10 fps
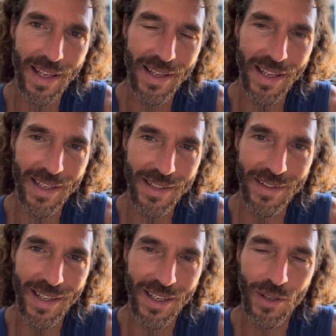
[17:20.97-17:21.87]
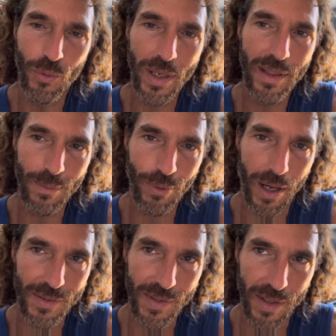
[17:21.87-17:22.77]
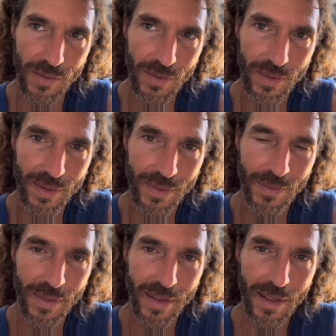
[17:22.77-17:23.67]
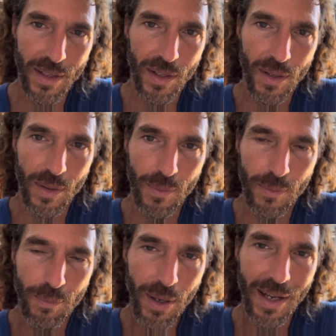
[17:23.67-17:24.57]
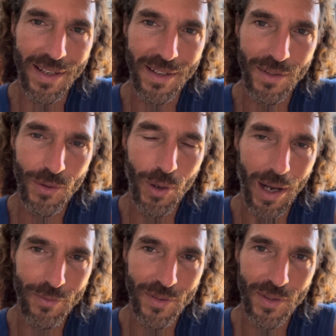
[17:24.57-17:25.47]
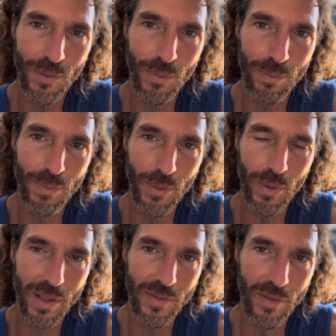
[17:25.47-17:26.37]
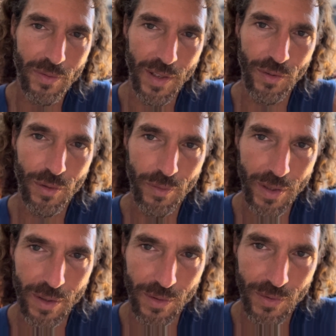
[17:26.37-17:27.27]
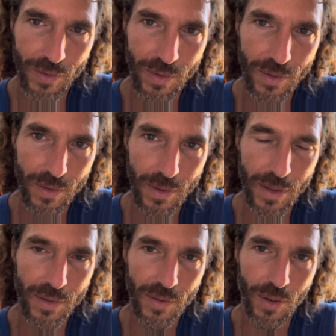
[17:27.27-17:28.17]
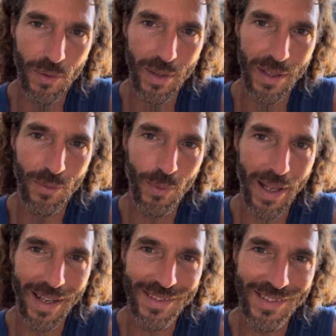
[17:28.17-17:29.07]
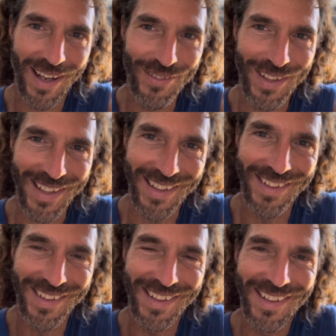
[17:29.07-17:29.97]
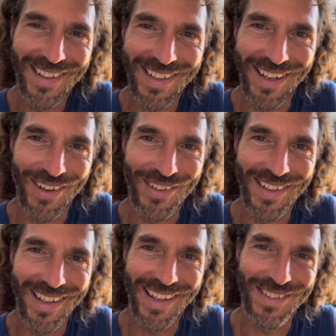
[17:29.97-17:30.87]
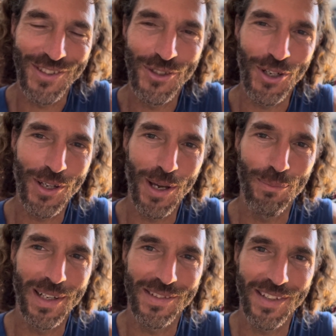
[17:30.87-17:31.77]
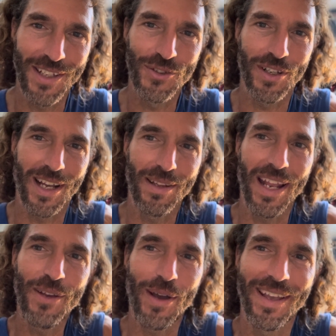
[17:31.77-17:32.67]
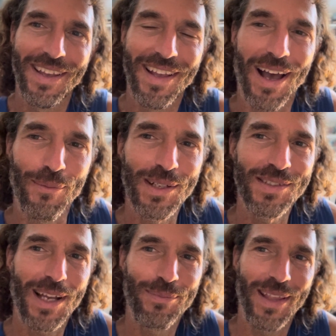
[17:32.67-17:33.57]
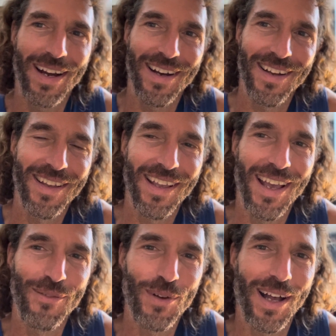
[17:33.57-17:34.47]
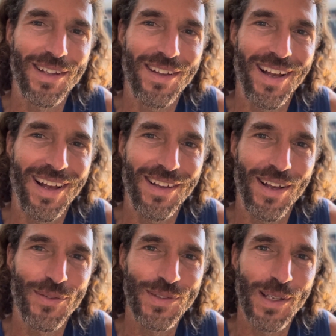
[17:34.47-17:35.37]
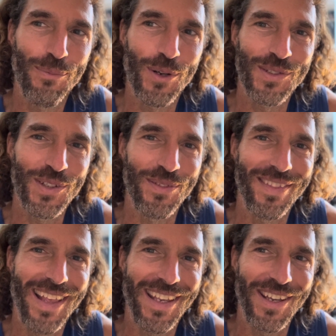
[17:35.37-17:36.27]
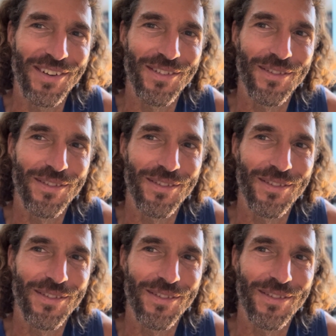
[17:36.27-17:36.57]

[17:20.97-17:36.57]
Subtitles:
It can quicken the process, but you have to be willing to face your fears. So in a way, it's not really, it's a shortcut, but it's not a shortcut. Anyway, I'm going to stop there, and I'll say more soon. Thank you.